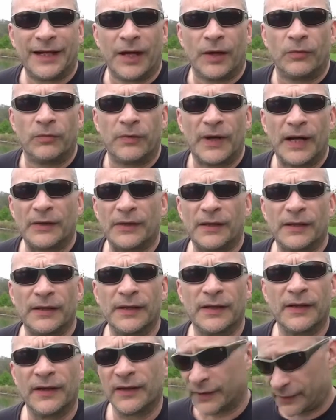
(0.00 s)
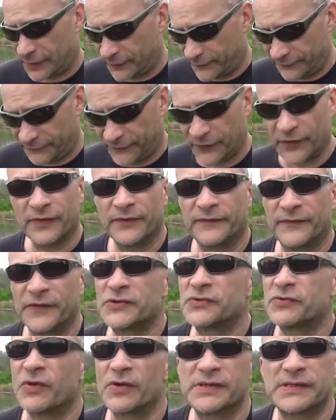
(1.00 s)
Well, I've got the
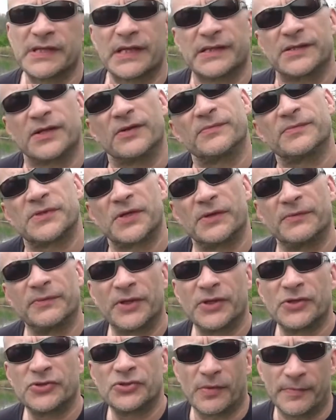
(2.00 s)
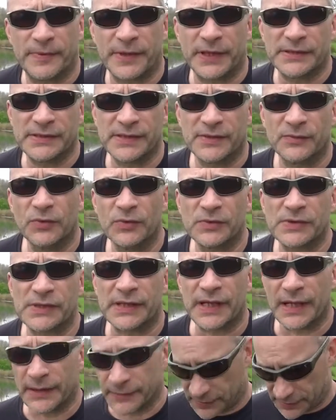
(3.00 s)
first rod set up, so I'm going to drop it into the water now.